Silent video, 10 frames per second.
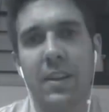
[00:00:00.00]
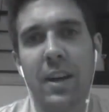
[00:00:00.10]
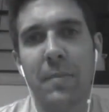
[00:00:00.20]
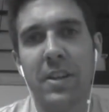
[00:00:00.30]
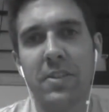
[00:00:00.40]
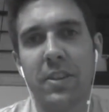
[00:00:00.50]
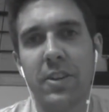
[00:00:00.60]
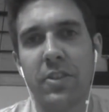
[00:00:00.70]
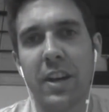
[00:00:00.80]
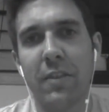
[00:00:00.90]
I mean, I
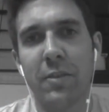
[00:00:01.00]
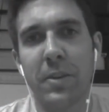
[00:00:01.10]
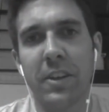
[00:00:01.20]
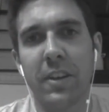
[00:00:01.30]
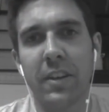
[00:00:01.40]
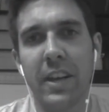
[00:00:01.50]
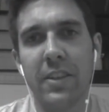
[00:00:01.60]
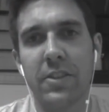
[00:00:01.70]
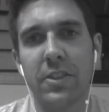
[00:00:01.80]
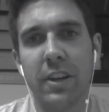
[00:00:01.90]
started traveling from a young
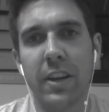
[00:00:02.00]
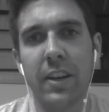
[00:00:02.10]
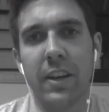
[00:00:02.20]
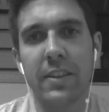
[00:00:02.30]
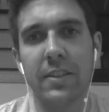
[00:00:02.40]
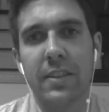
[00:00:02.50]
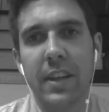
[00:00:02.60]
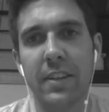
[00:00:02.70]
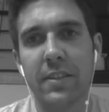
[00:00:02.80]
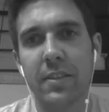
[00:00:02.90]
age, just around the United
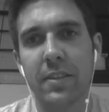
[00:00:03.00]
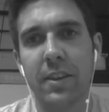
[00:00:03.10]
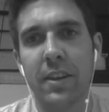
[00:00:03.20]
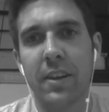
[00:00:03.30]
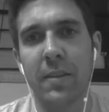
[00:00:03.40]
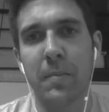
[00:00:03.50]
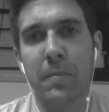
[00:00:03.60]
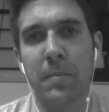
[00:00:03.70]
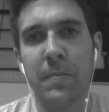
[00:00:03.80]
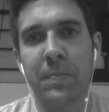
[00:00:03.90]
States and
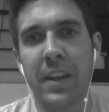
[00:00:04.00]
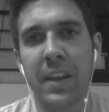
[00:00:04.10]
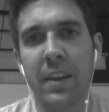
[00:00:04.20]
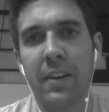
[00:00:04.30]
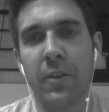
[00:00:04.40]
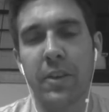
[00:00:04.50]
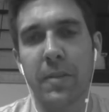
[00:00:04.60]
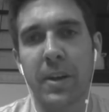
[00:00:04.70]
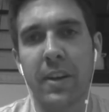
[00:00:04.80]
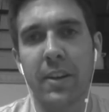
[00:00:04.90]
North
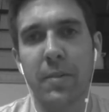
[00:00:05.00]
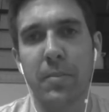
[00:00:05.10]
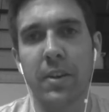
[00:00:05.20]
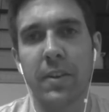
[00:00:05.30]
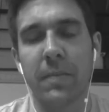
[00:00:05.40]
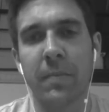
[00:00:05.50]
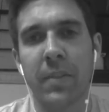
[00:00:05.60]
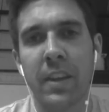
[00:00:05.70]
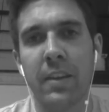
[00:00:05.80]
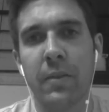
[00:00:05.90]
America. But
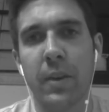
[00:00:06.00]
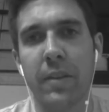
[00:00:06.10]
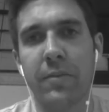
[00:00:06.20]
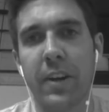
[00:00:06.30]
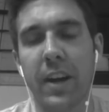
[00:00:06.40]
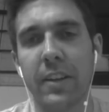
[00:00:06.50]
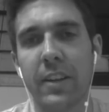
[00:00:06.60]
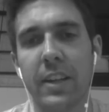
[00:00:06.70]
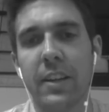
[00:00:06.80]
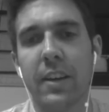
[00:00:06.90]
when I
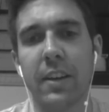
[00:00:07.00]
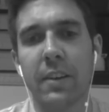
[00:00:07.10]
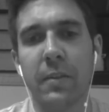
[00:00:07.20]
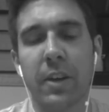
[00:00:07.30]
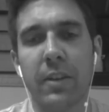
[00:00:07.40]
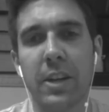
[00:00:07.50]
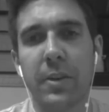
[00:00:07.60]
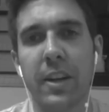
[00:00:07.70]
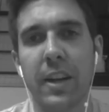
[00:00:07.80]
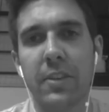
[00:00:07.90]
when I
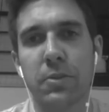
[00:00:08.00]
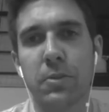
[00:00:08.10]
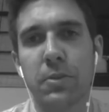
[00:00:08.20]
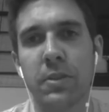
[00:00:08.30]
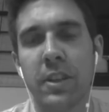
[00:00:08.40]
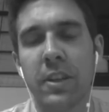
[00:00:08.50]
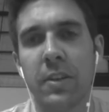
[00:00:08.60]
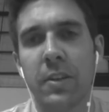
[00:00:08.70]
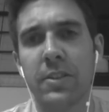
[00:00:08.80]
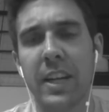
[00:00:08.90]
graduated high school,
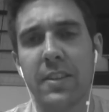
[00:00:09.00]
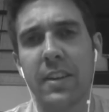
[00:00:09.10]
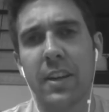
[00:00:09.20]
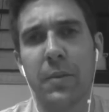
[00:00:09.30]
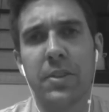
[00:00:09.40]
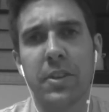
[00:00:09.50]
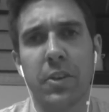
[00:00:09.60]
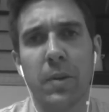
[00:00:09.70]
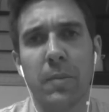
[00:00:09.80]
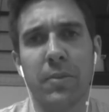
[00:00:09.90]
I was 18. I went to
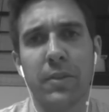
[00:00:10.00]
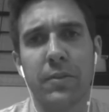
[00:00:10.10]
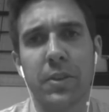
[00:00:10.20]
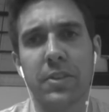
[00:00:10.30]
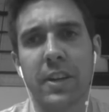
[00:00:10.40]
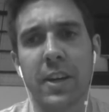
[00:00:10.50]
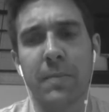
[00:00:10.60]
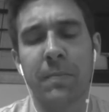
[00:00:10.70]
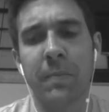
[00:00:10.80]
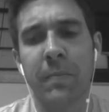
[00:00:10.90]
Europe for the first time,